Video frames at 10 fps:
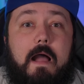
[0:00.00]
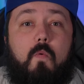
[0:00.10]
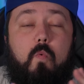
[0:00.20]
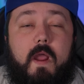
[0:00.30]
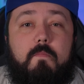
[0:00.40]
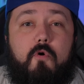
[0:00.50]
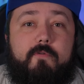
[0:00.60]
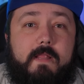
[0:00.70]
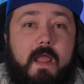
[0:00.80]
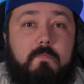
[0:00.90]
are way more
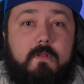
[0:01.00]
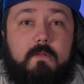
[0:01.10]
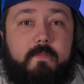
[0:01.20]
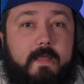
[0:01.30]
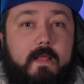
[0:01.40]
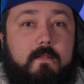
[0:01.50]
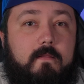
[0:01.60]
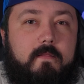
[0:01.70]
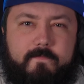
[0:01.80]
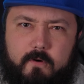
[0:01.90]
reliable
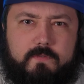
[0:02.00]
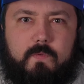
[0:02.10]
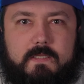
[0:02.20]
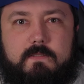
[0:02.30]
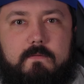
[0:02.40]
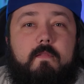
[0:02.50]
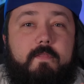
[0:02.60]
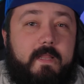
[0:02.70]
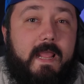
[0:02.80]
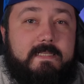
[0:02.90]
than the first ones.
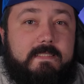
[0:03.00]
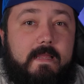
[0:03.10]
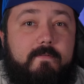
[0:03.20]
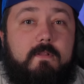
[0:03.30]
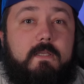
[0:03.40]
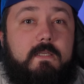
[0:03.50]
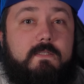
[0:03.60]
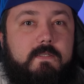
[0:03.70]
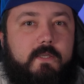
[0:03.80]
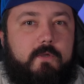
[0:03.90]
The next level
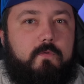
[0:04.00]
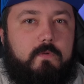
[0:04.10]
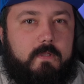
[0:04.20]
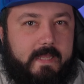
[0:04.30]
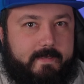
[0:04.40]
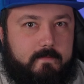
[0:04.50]
is QLED.